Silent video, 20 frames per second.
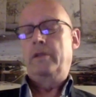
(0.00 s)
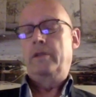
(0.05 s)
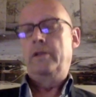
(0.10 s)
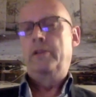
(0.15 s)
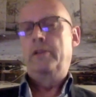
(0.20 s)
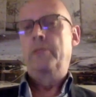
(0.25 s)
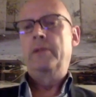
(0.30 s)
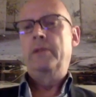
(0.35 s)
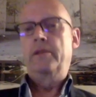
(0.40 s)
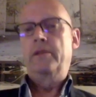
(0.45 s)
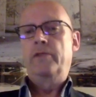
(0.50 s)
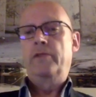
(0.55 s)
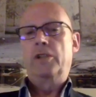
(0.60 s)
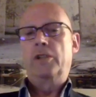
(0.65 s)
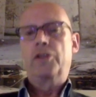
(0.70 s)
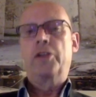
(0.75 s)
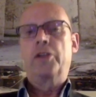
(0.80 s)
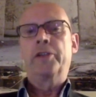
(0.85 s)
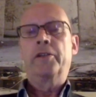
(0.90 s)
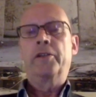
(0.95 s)
It's a bit of an
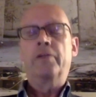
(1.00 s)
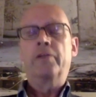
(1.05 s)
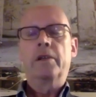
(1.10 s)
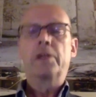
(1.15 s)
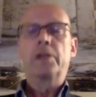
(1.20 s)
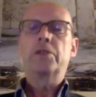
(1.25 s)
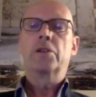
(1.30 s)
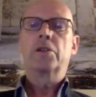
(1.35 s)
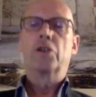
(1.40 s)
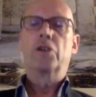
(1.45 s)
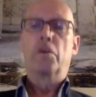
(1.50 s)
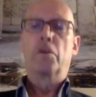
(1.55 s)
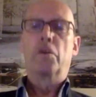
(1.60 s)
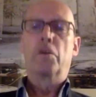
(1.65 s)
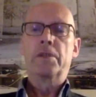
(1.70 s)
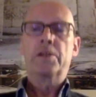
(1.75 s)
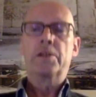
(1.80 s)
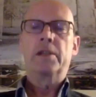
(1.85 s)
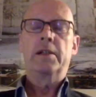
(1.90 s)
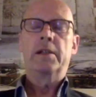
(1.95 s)
exotic one. It's
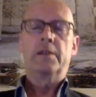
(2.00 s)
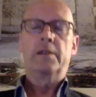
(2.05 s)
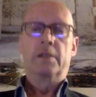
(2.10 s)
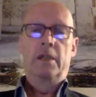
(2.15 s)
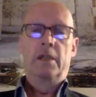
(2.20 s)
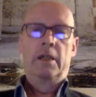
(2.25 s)
Gropiusstad.